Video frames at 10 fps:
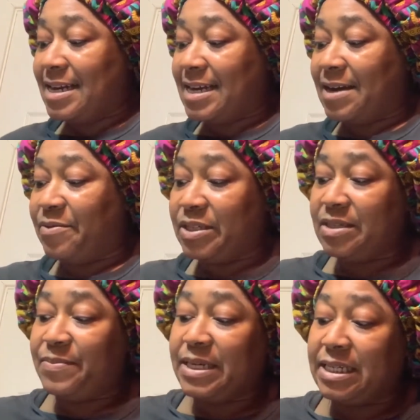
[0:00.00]
And I
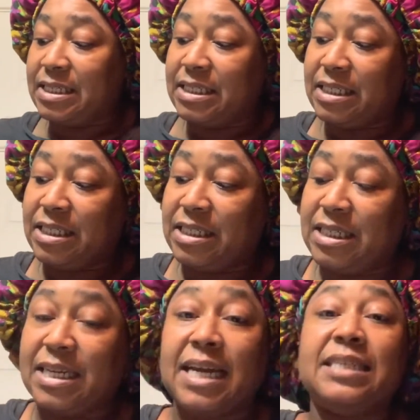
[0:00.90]
wasn't paying
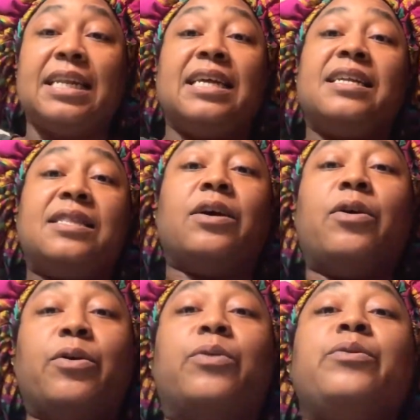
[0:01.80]
attention. And I deleted the
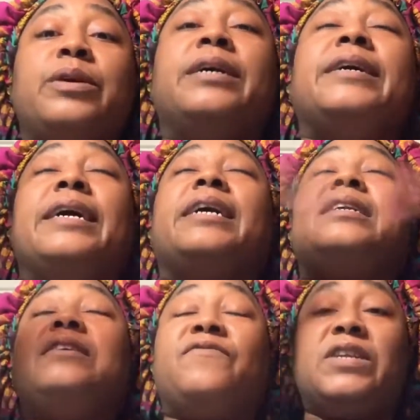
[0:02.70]
whole
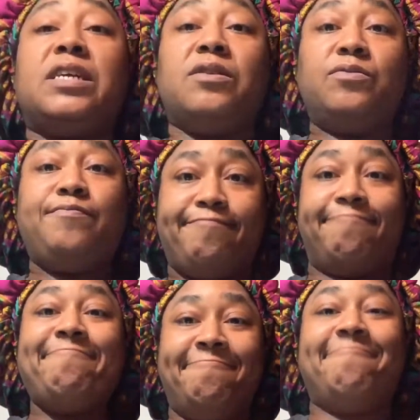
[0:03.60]
edited video
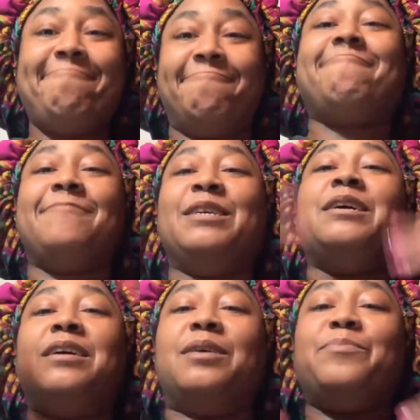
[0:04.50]

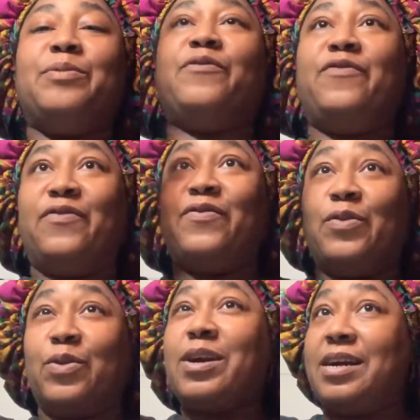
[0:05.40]

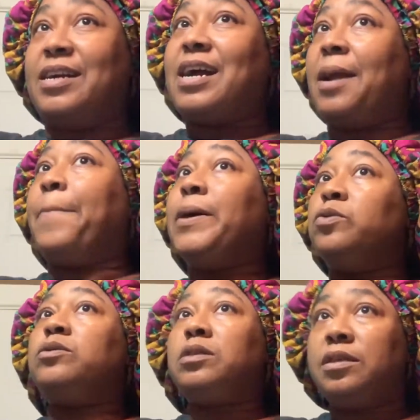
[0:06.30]
before I
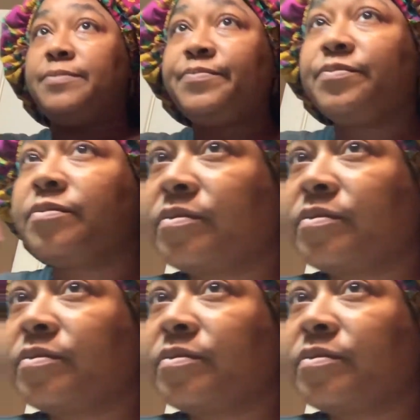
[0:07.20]
posted it.